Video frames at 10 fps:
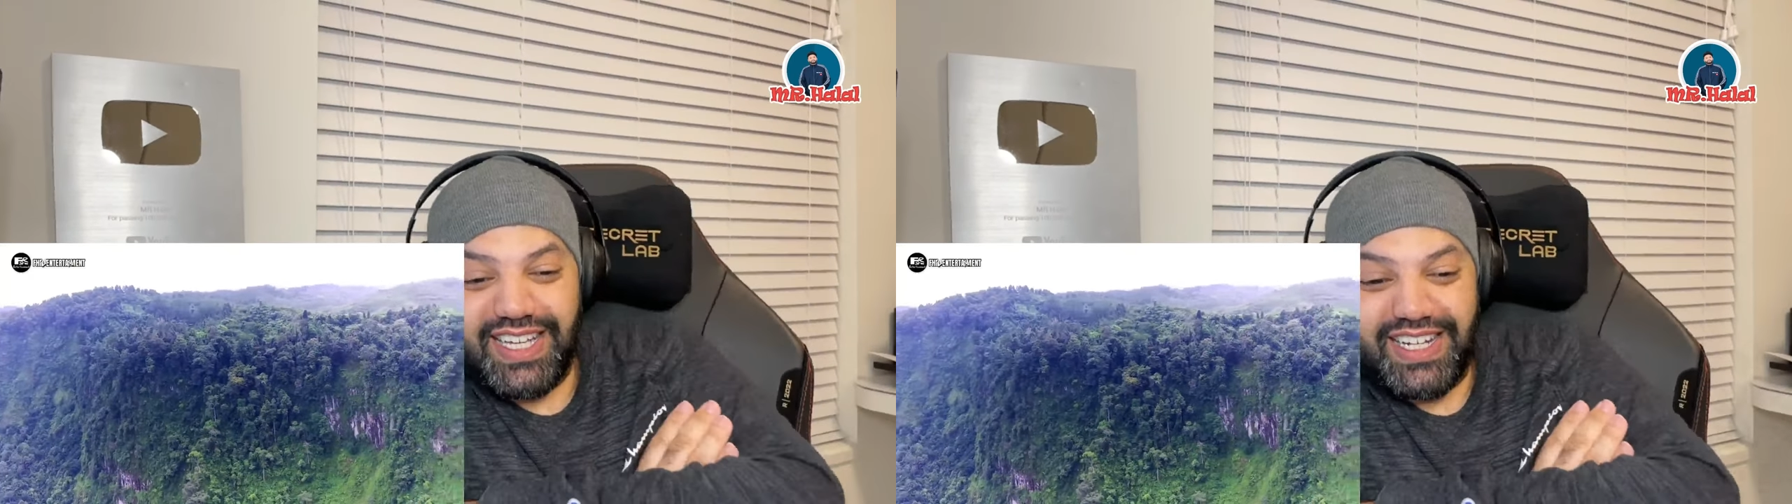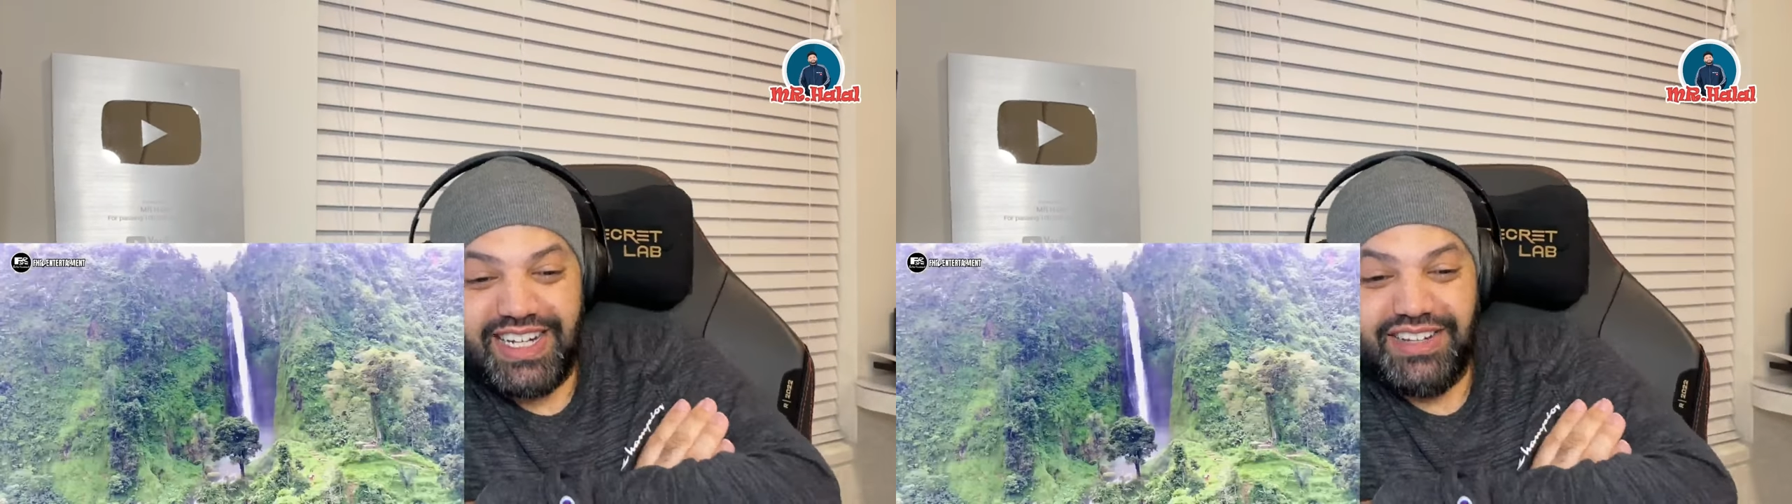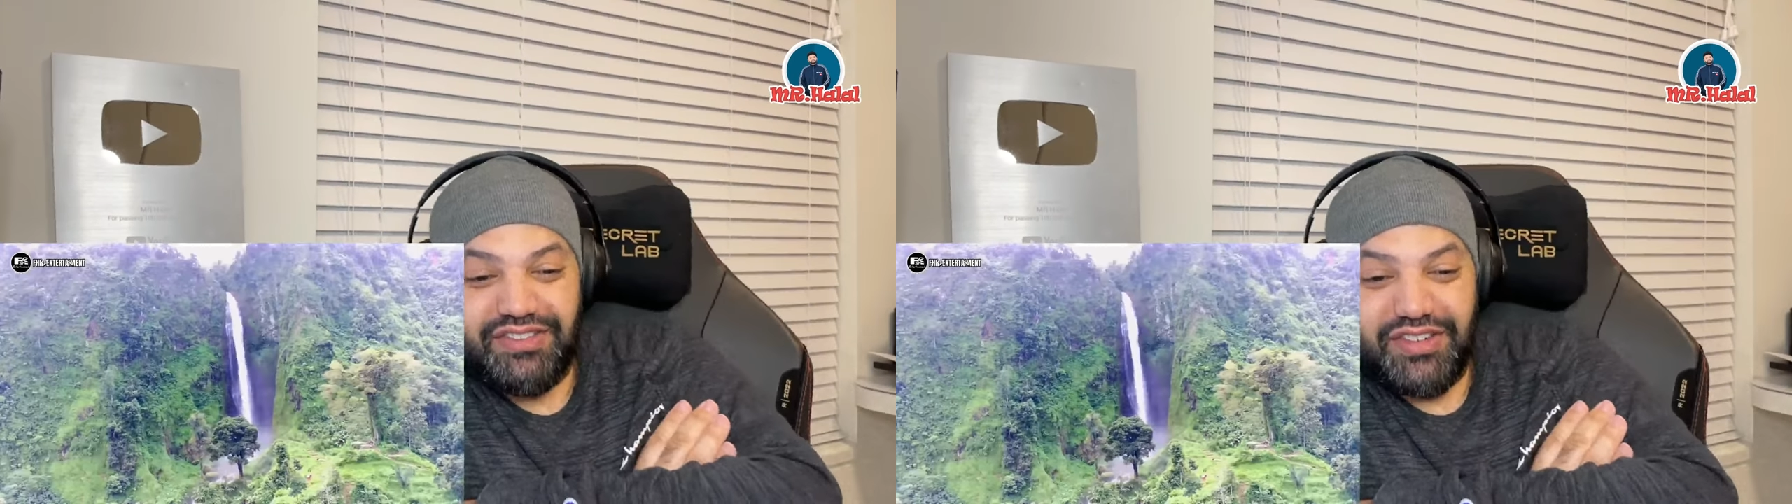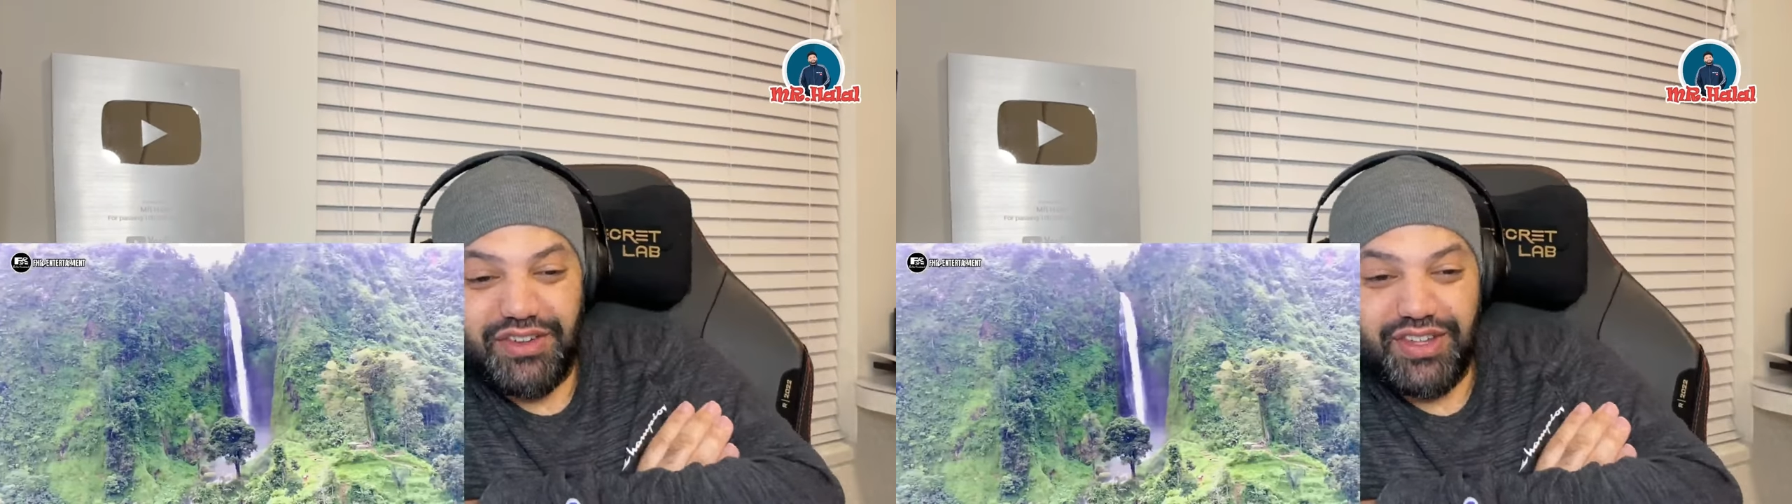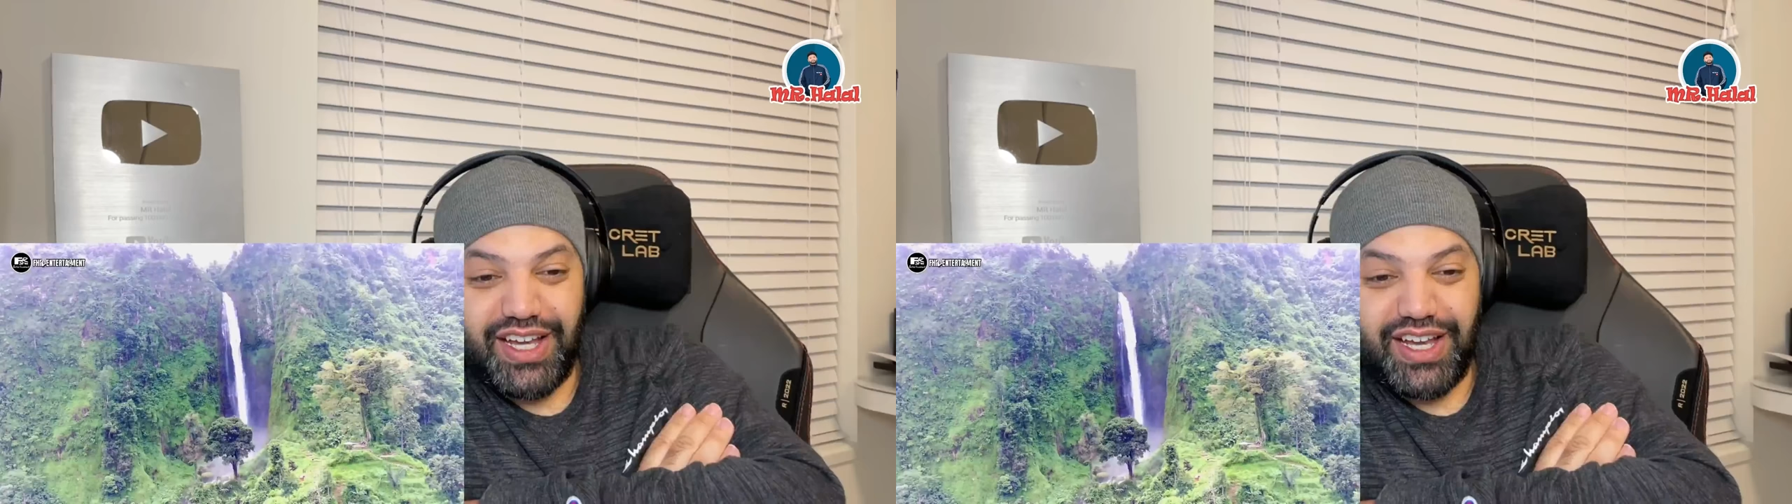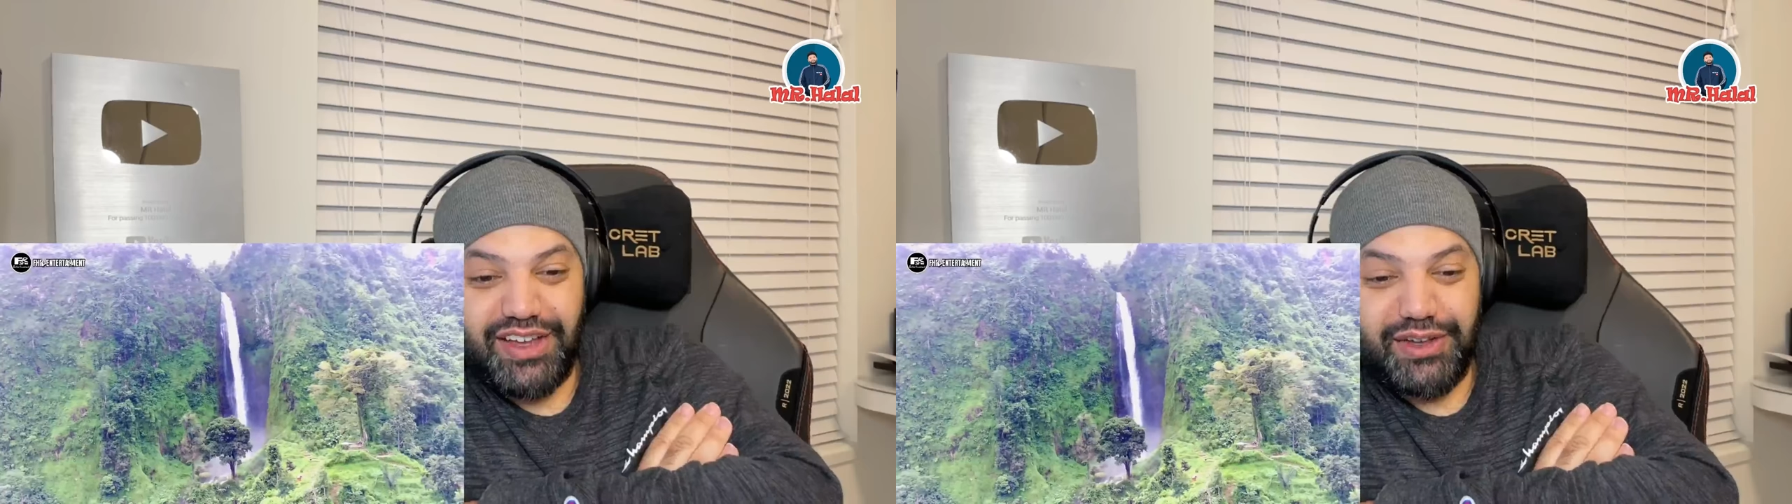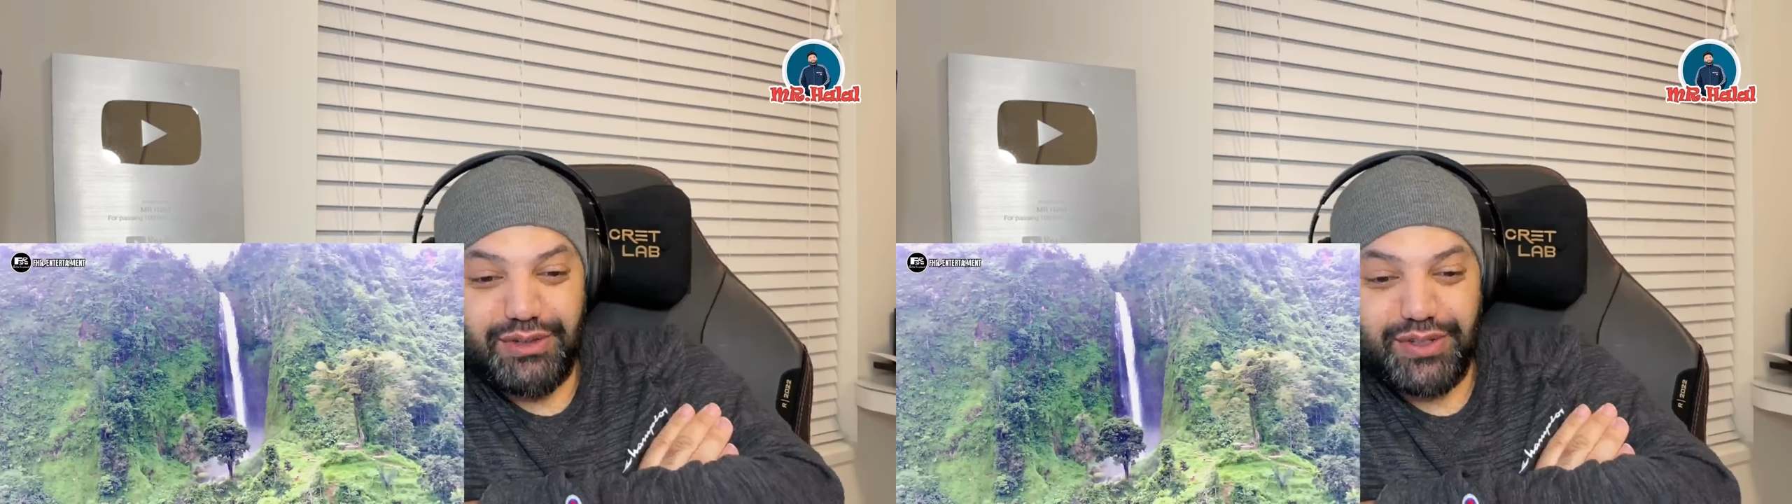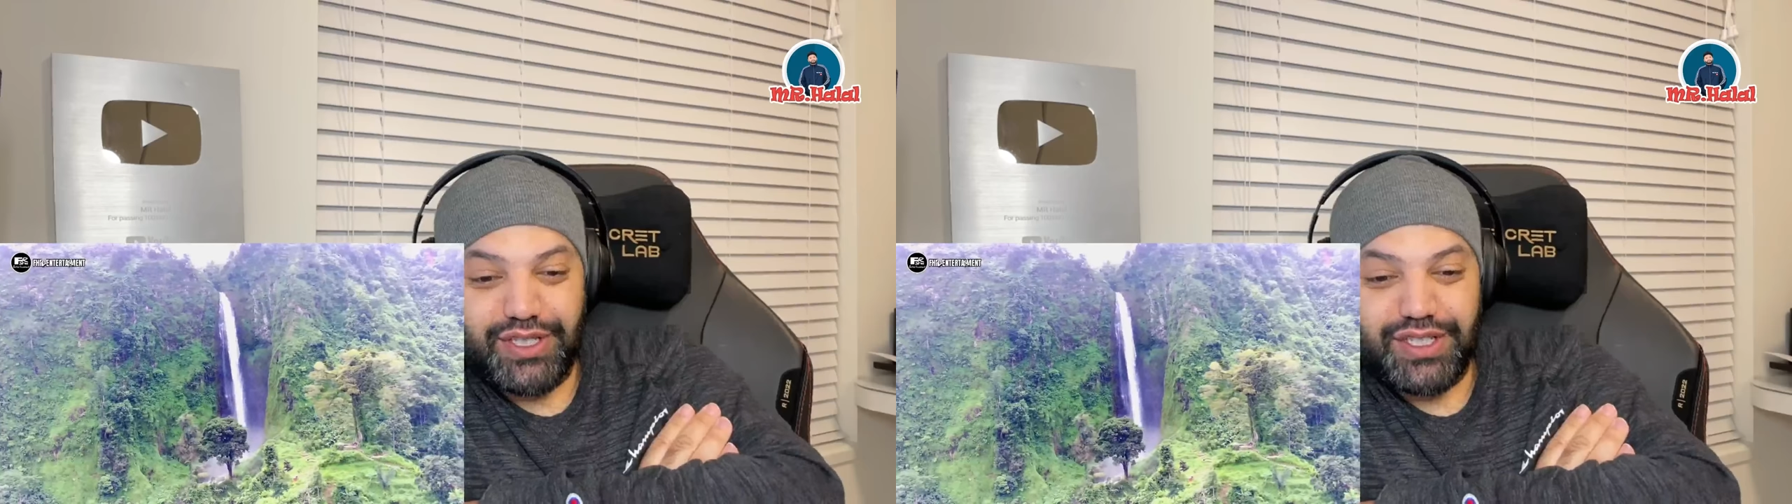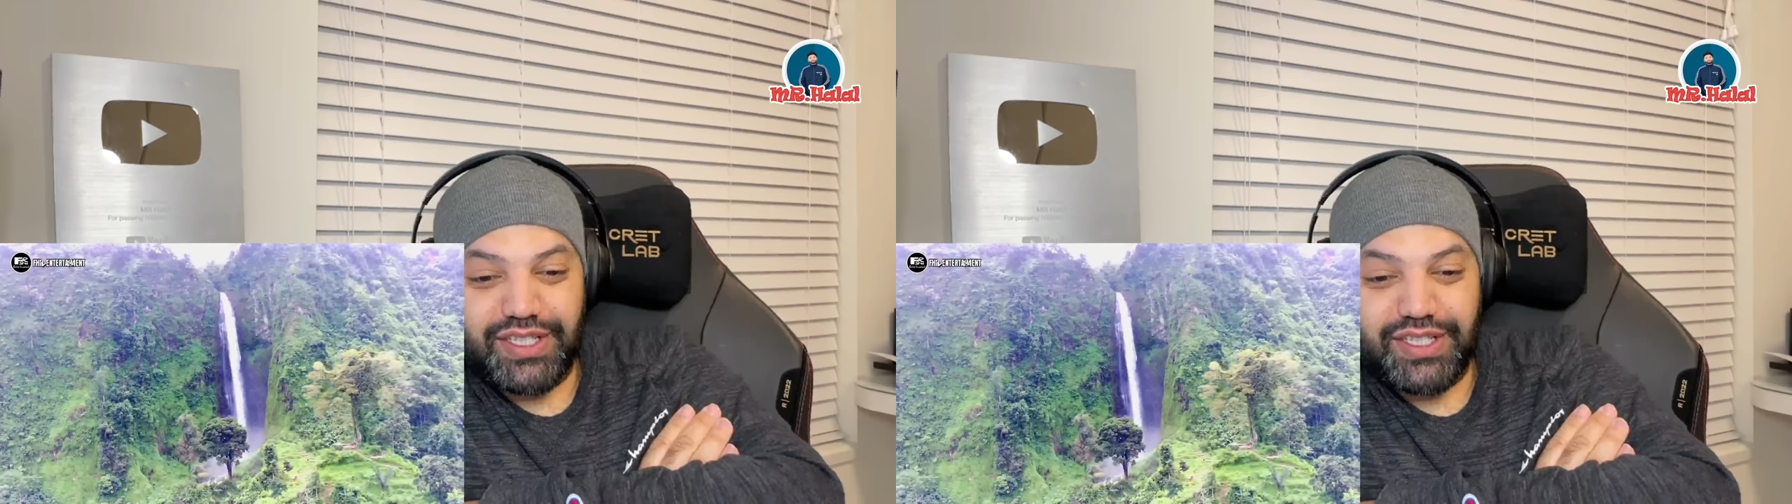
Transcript: area for the house.